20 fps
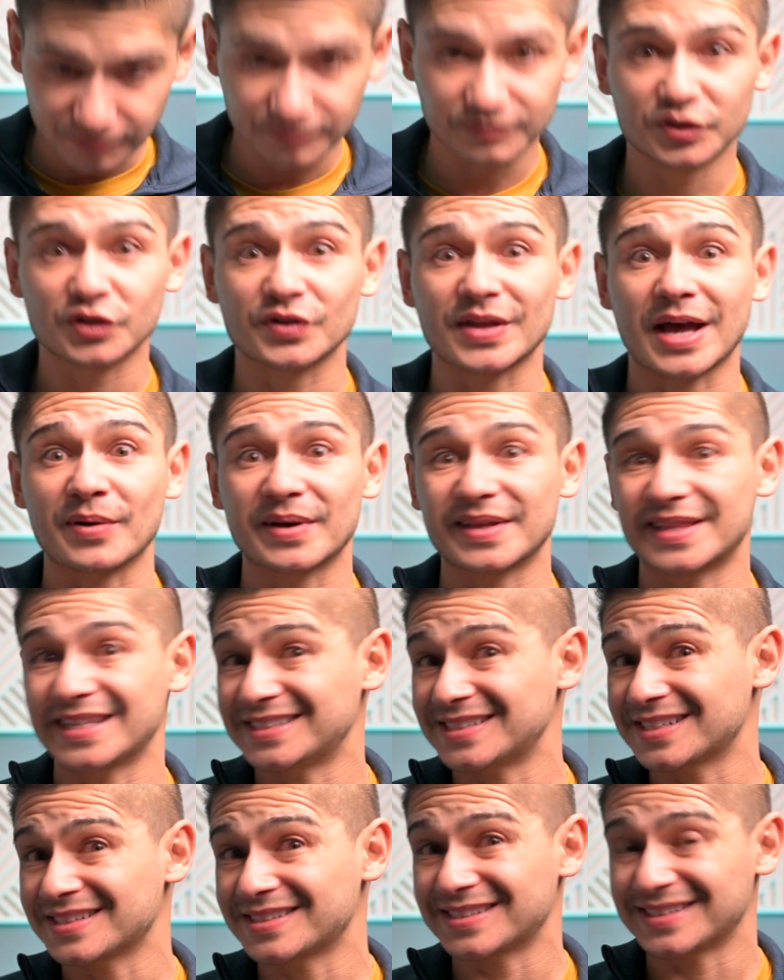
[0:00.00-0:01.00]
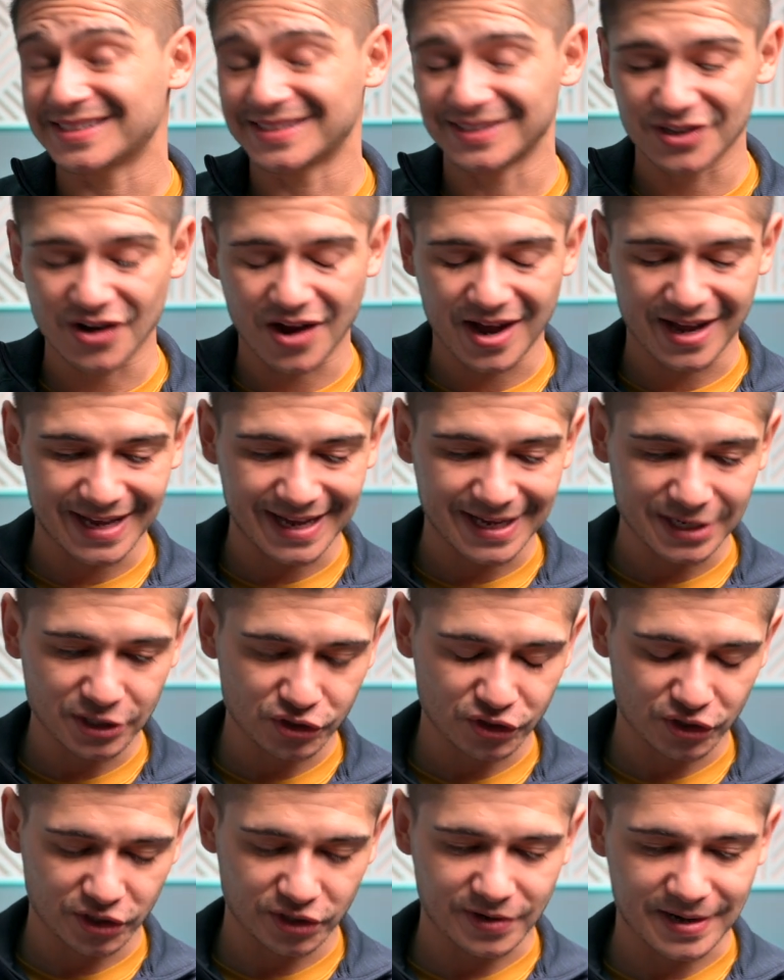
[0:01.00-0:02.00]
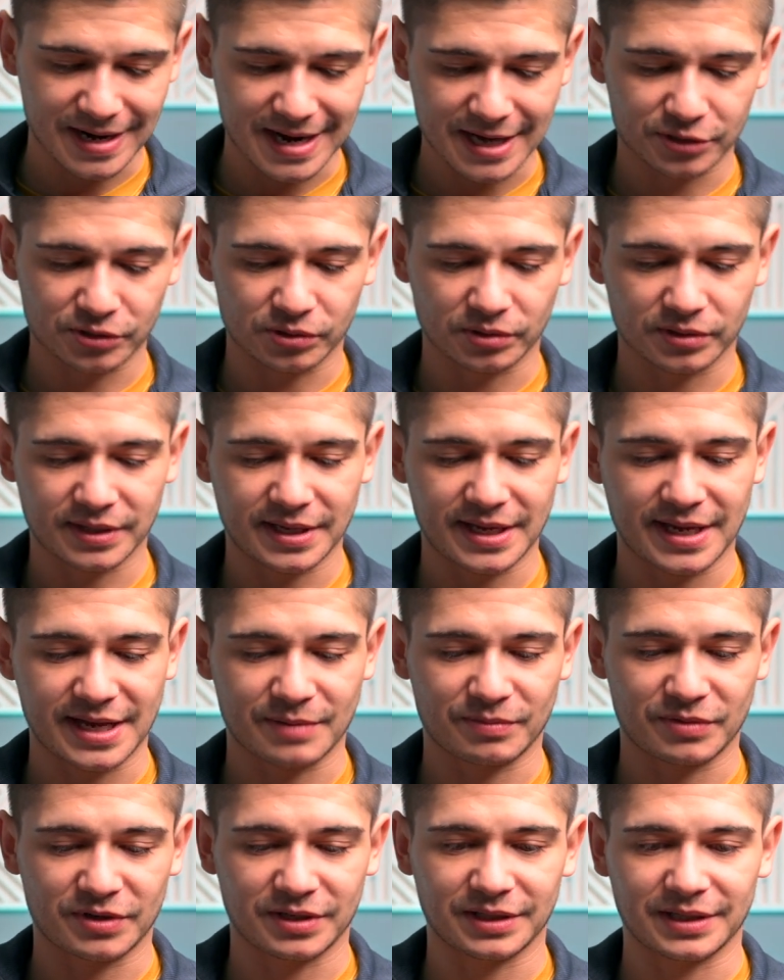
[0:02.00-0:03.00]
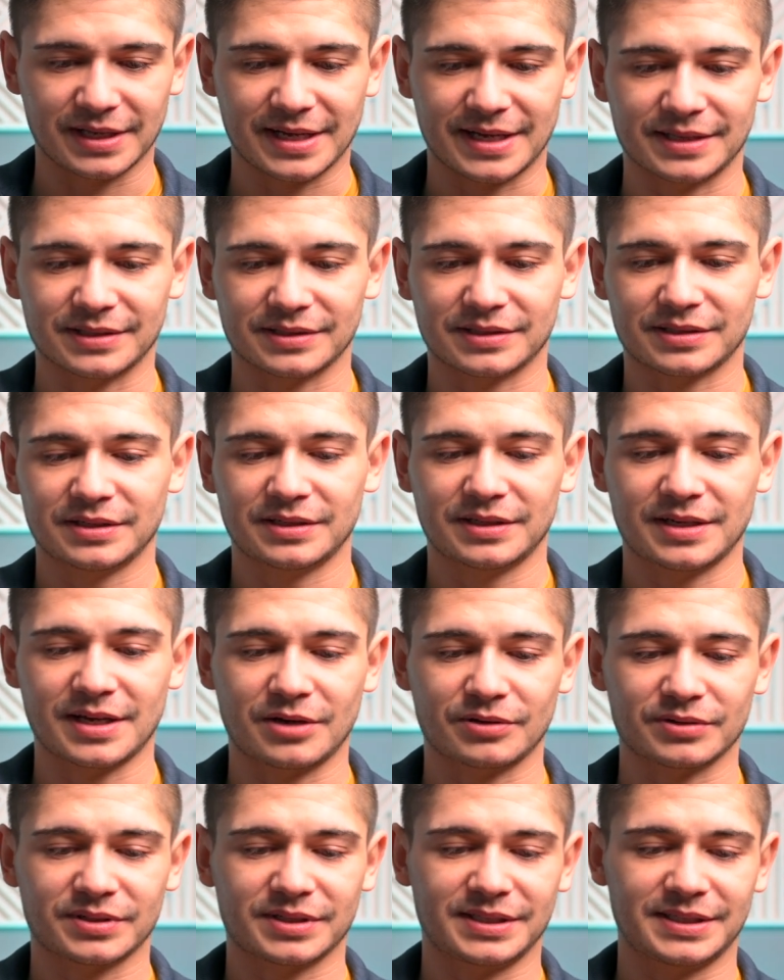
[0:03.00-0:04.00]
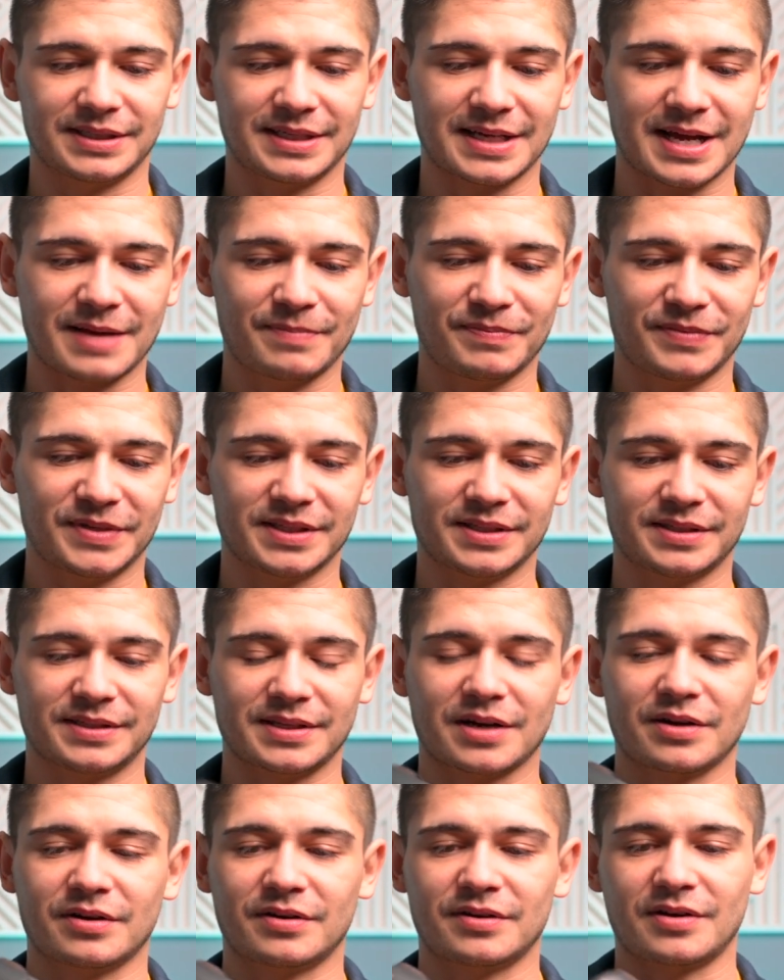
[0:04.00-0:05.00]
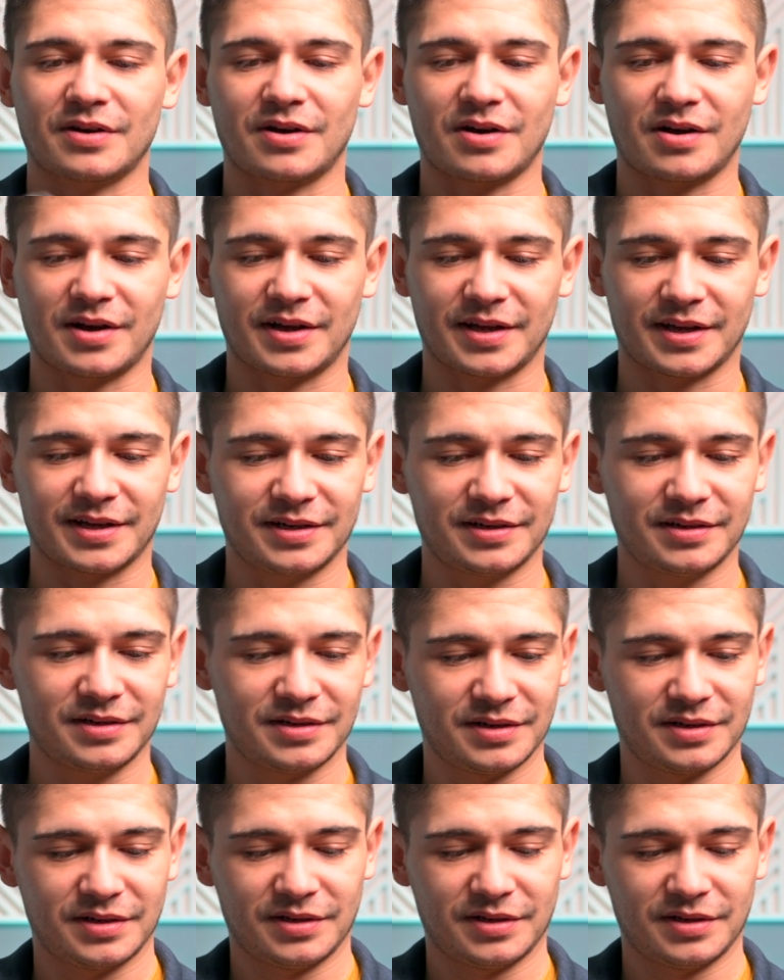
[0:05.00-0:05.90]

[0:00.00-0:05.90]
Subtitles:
so that way the dust does not enter your actual camera lens. Now snap this sucker on.